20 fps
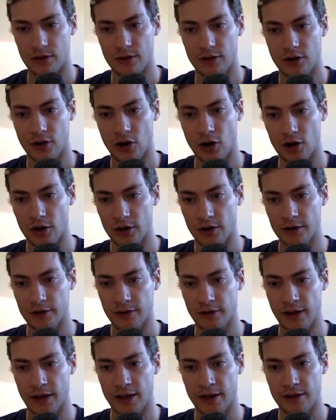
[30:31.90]
Carla
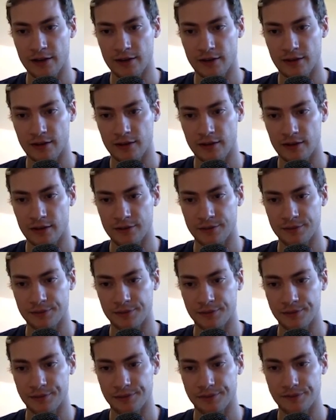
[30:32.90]
Sands.
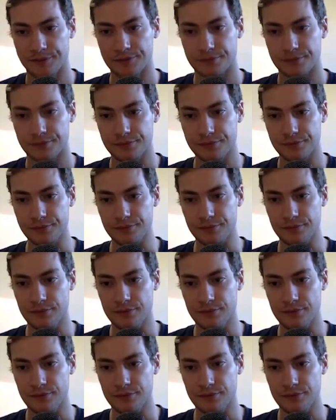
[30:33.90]
Yes.